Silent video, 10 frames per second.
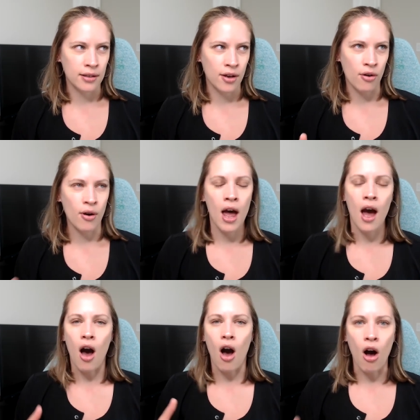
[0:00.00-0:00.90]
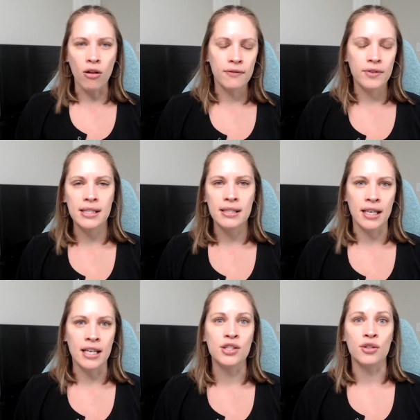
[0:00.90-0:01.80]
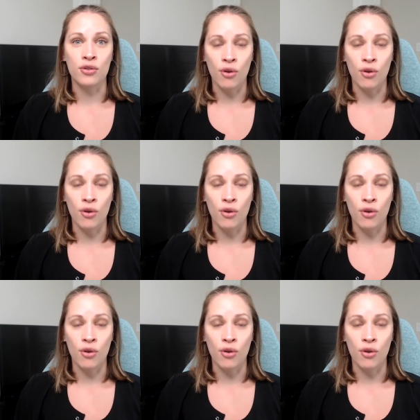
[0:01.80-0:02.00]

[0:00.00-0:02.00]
You know, all of these things you're